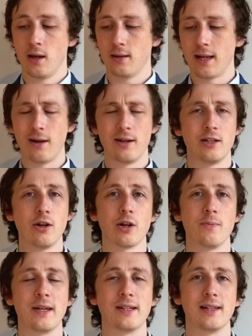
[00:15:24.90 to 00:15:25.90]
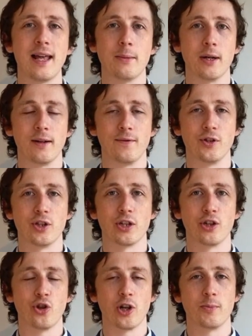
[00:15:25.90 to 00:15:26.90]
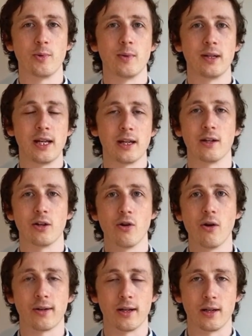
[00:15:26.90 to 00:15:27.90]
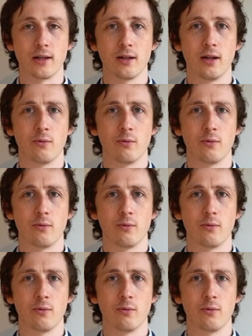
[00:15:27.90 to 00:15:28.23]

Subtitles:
Now, it's not going to be a dilemma if it's just a choice between killing or not killing.